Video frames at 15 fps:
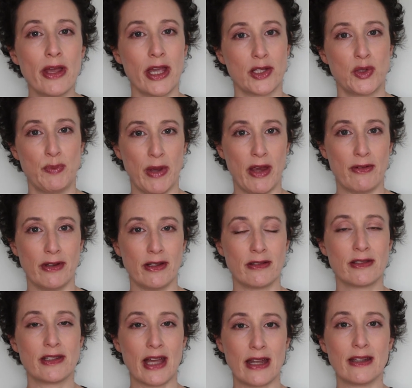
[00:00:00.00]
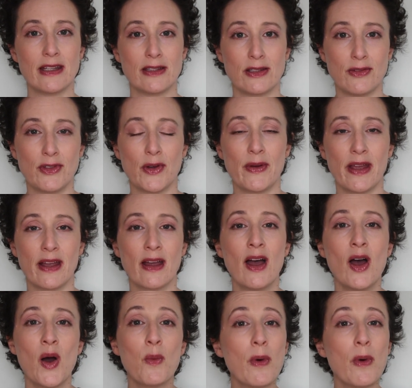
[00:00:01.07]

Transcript: experienced at interviewing.